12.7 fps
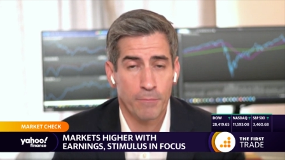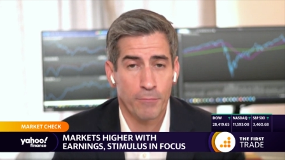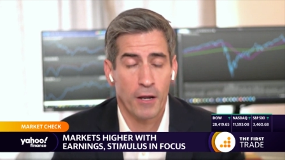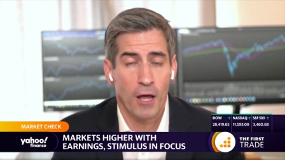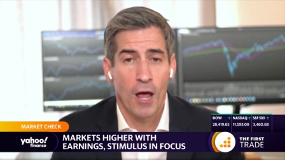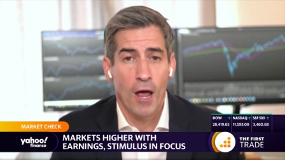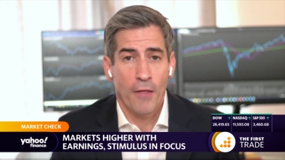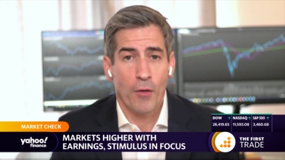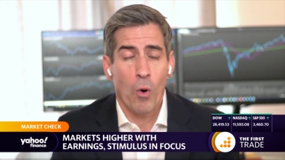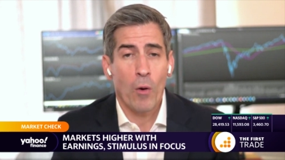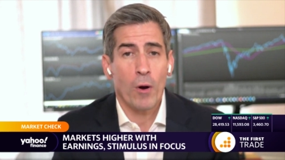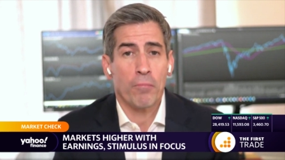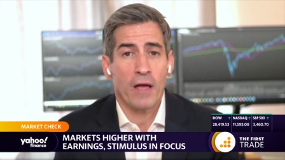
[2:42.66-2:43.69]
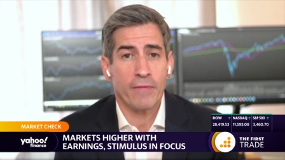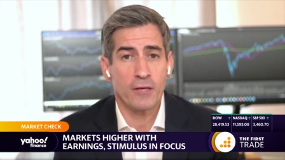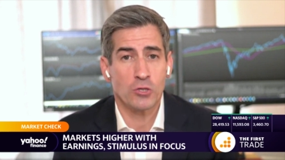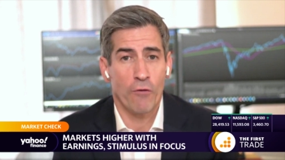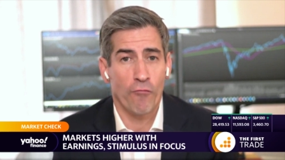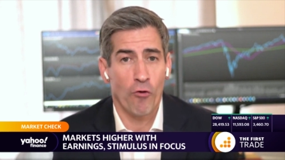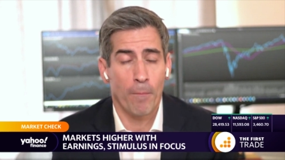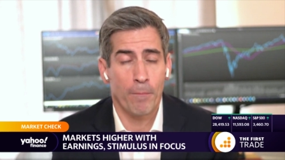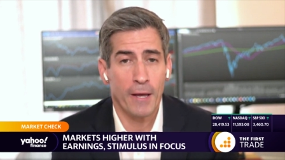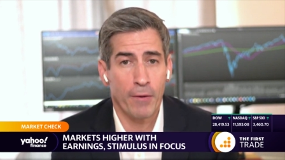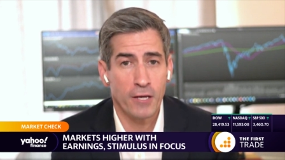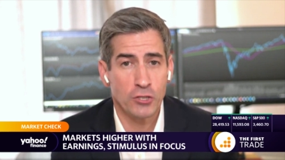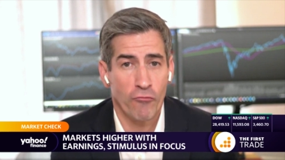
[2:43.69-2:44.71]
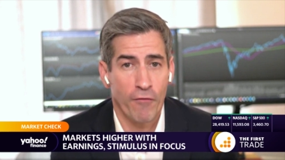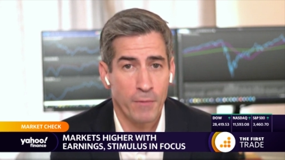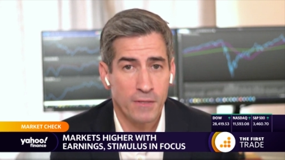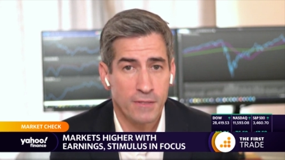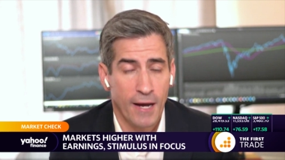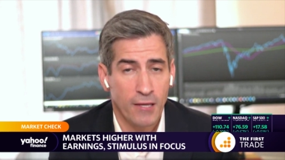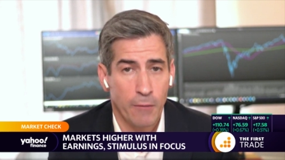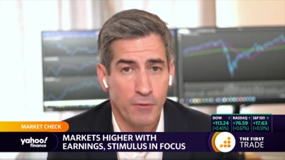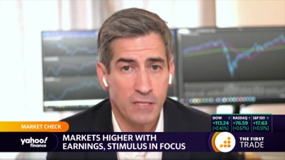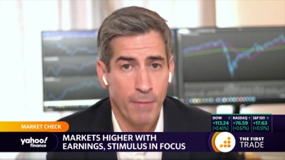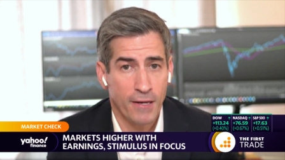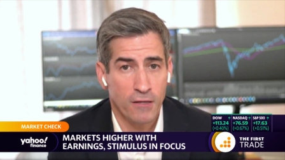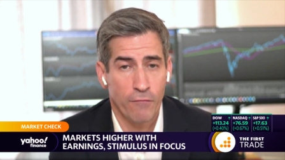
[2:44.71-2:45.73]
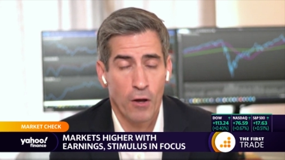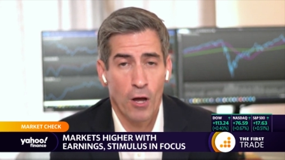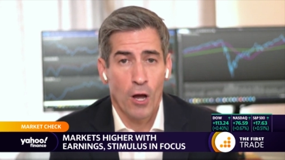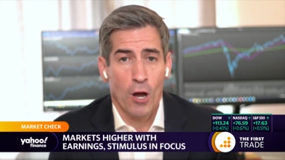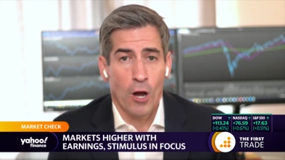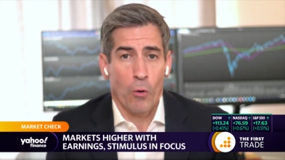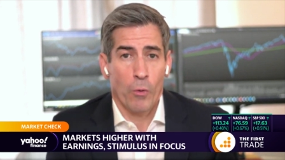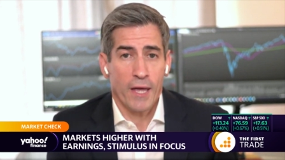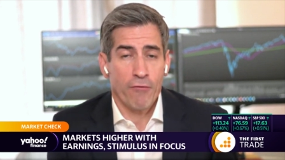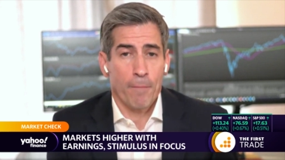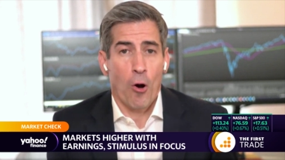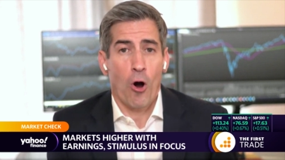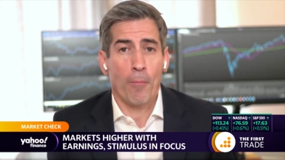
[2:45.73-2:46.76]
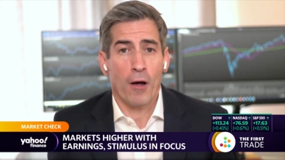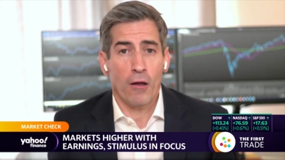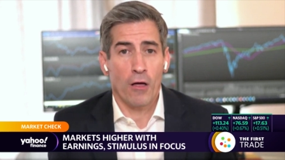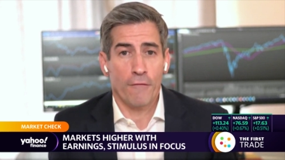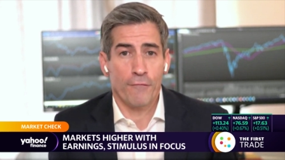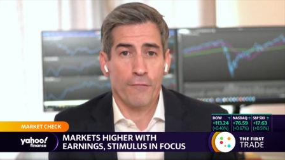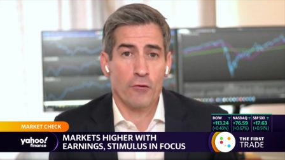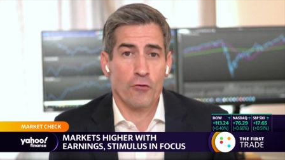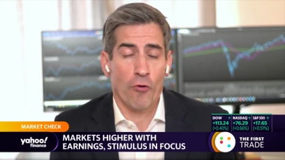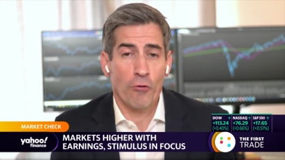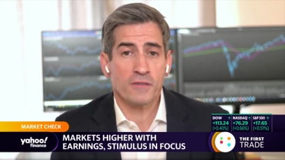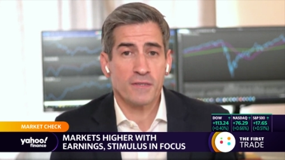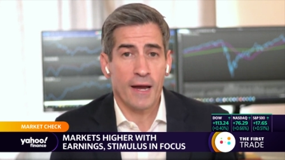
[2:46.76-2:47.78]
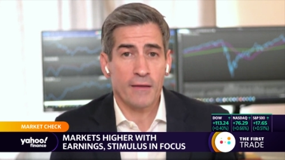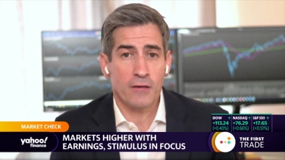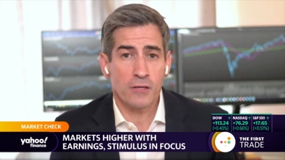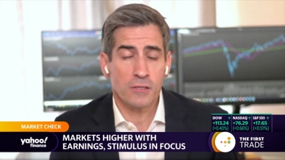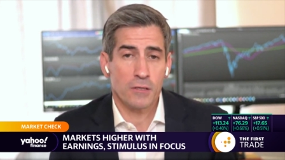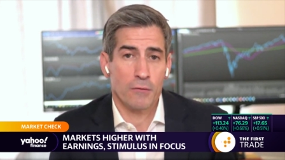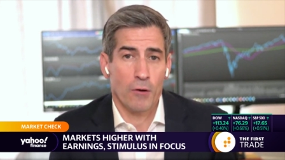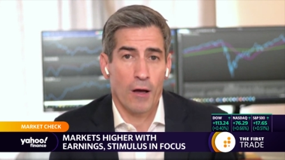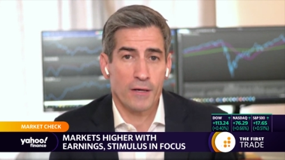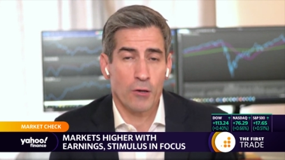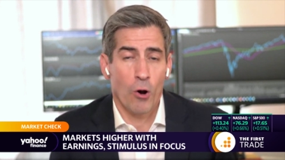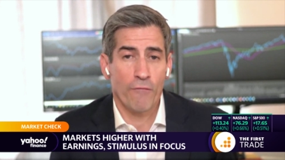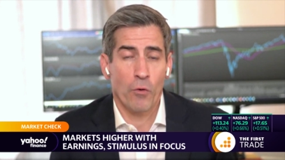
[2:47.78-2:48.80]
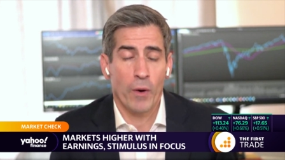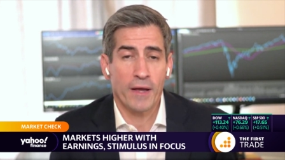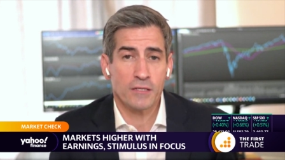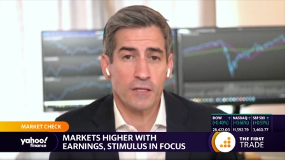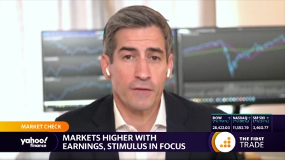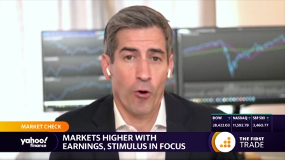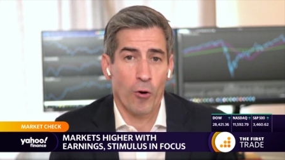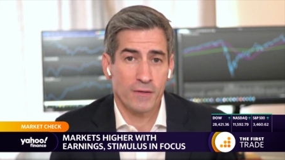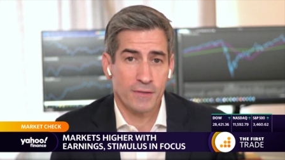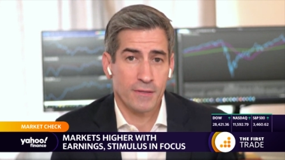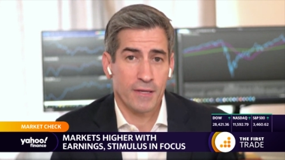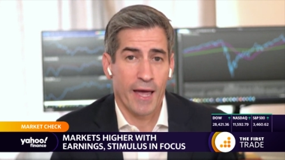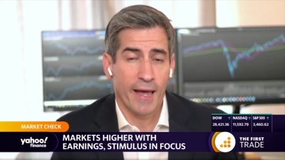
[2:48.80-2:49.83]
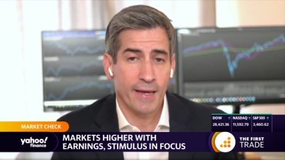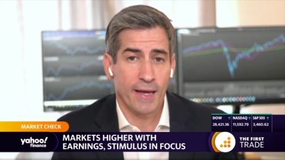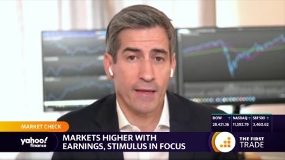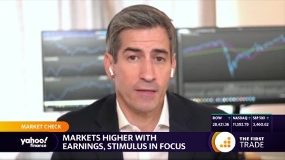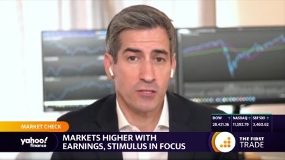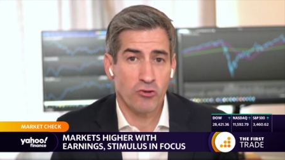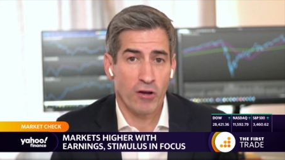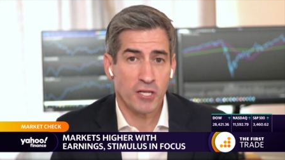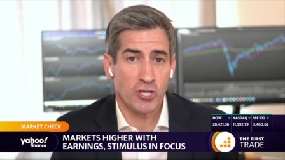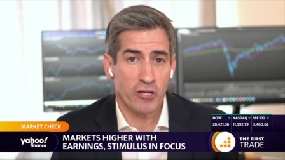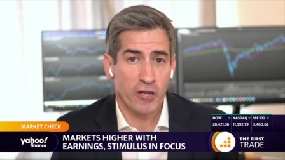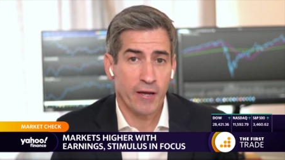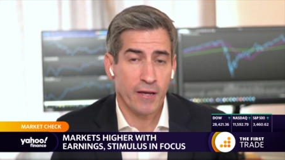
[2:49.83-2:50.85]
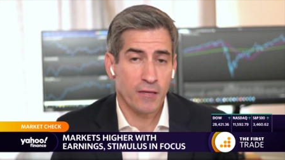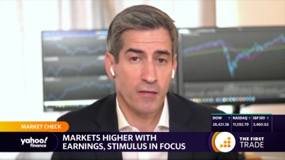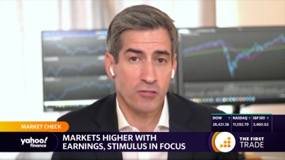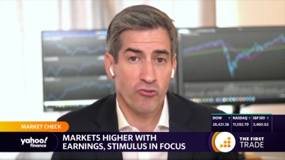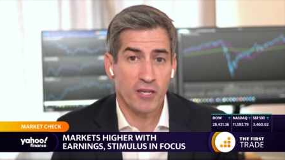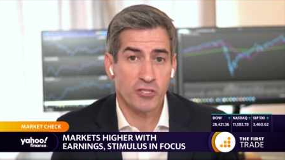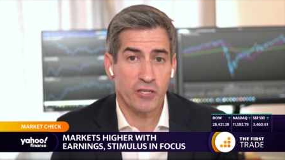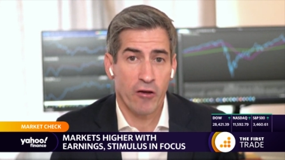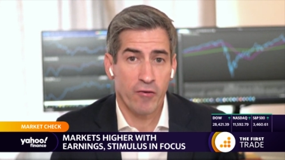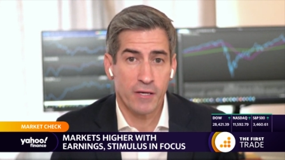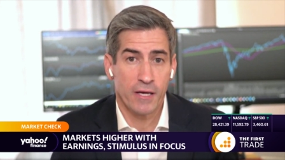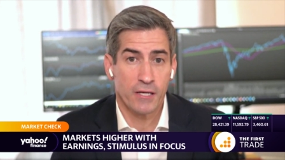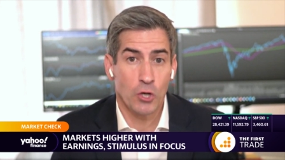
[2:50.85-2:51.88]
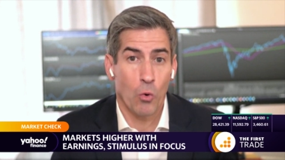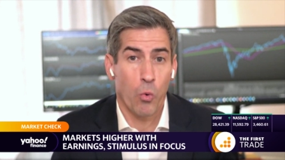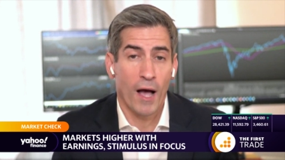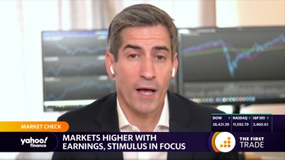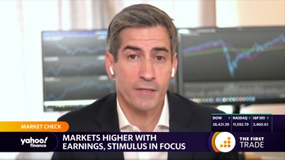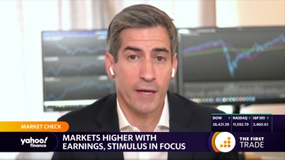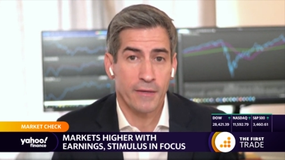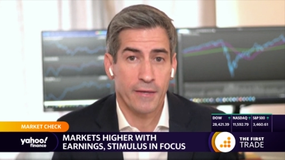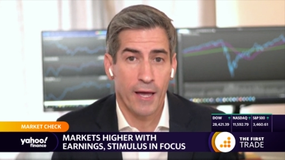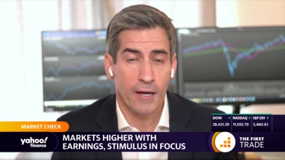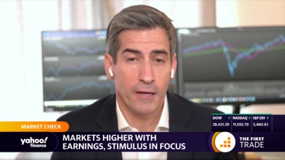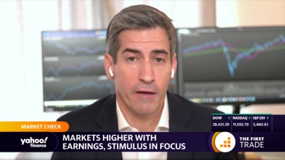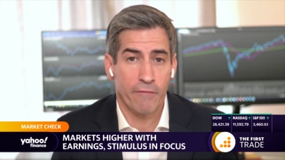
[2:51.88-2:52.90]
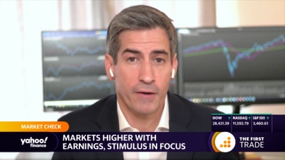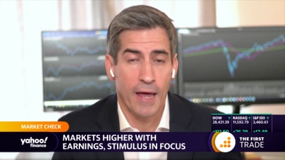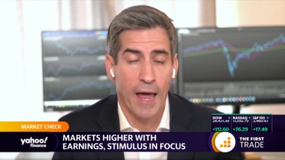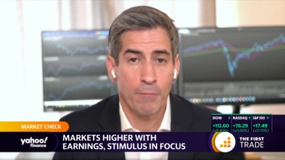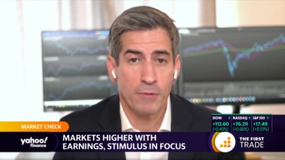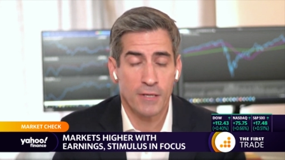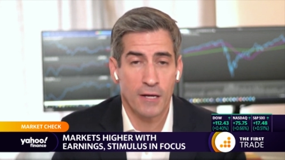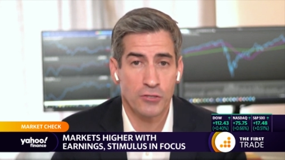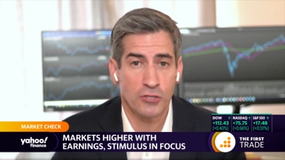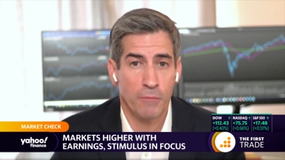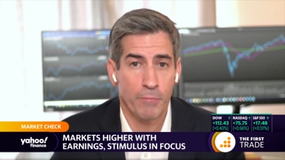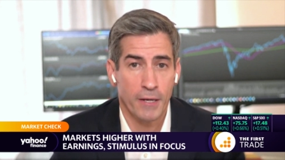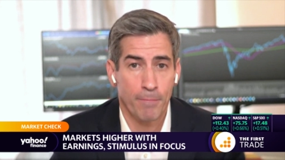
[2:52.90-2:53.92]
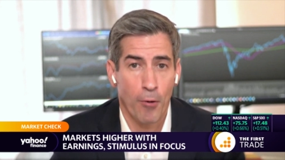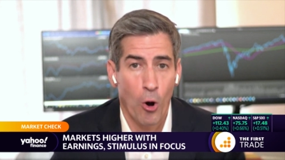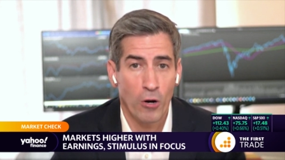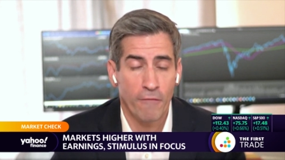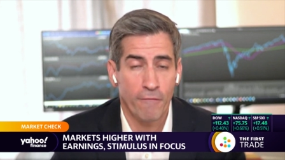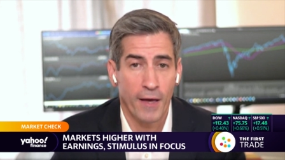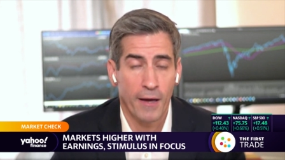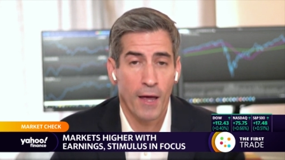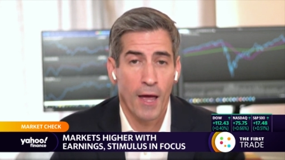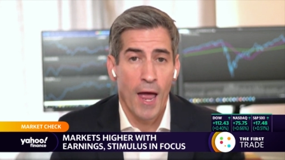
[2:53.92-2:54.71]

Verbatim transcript: But the way we're playing this overall big picture from a sector perspective, we have a barbell of growth sectors as overweight as far as tech and discretionary. Discretionary is quasi-tech, given Amazon such a big part of that.